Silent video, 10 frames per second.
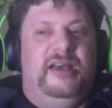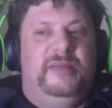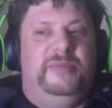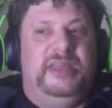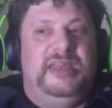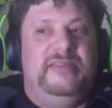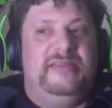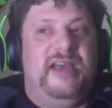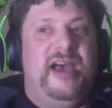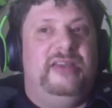he's
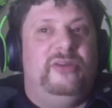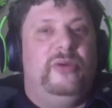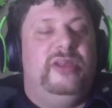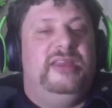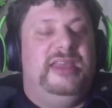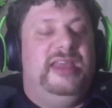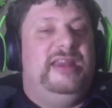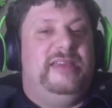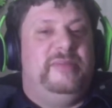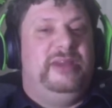not going to get
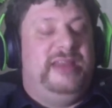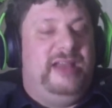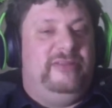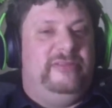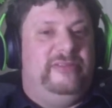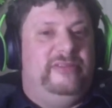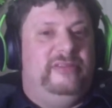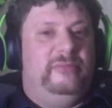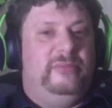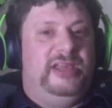as many tackles,
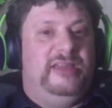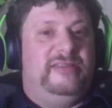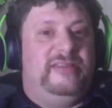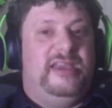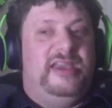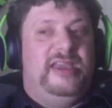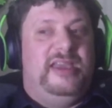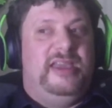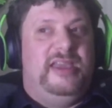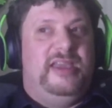because
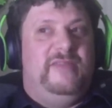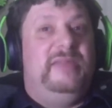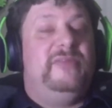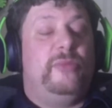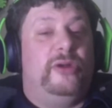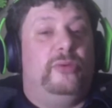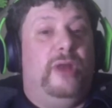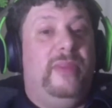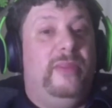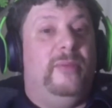if teams want to
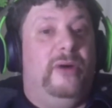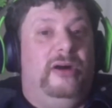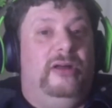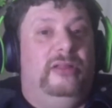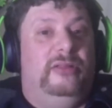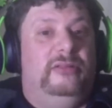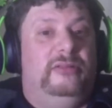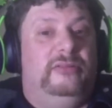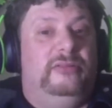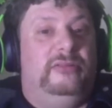run the ball,
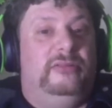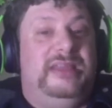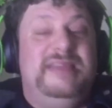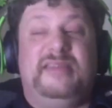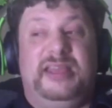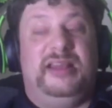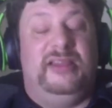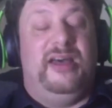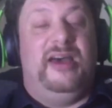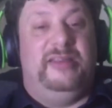he's going to get a
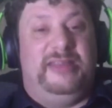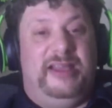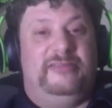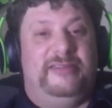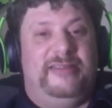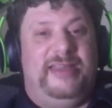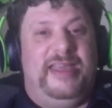lot of tackles. And